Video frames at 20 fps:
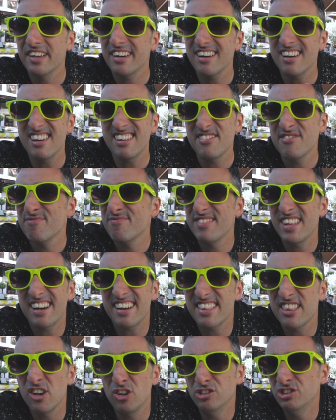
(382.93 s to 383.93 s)
There
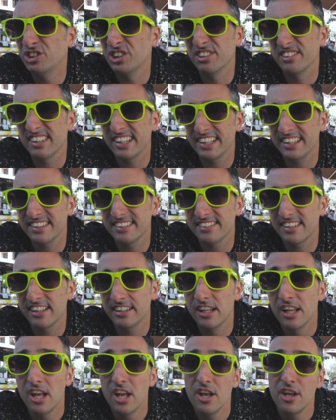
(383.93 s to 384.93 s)
are hundreds, like I said.